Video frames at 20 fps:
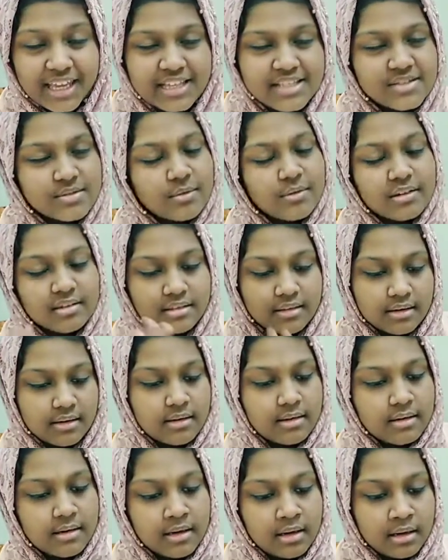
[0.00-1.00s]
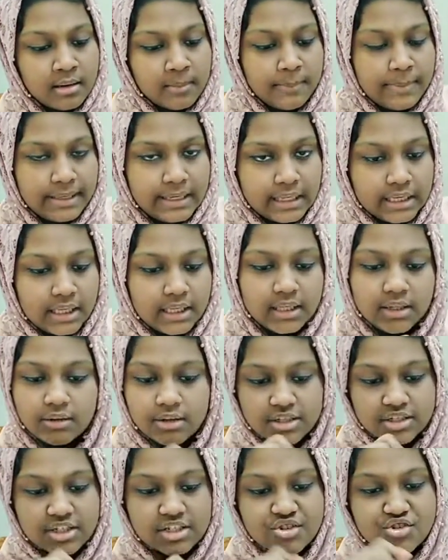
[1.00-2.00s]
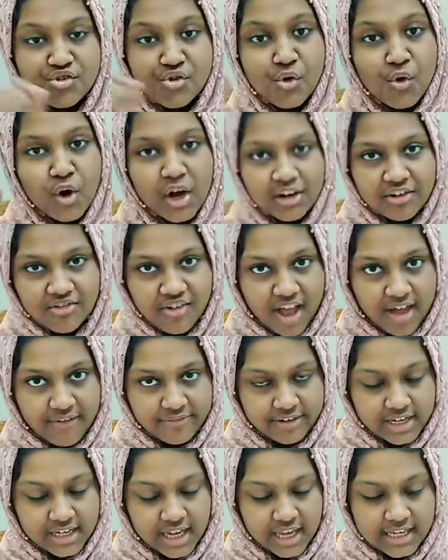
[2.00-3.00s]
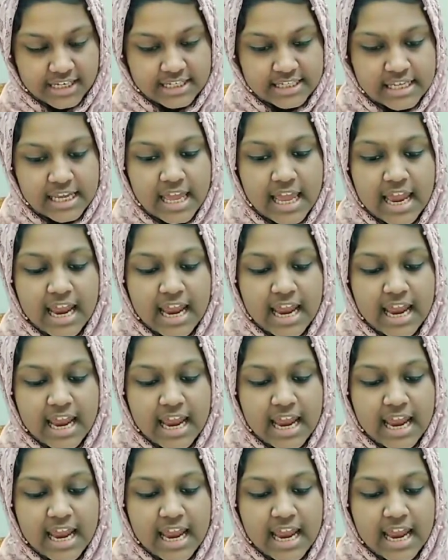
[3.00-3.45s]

So in the beginning you can just draw a traffic light,